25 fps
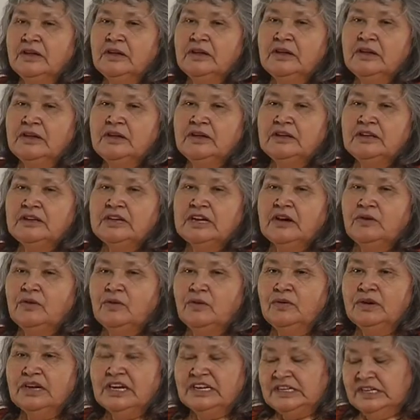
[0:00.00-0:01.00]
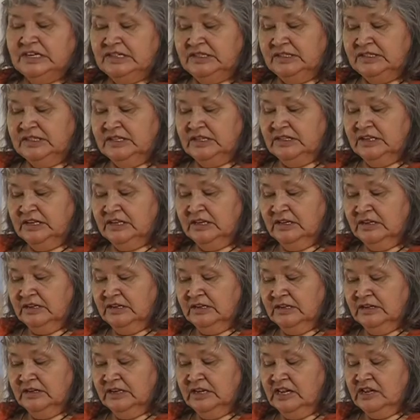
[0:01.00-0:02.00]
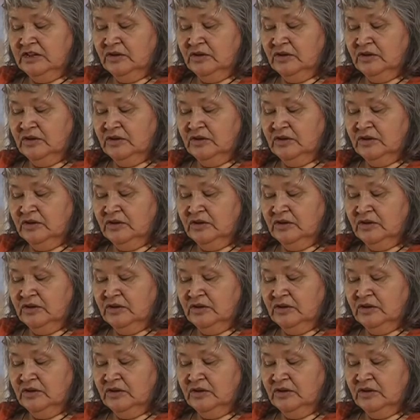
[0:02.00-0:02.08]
What do we have to show others?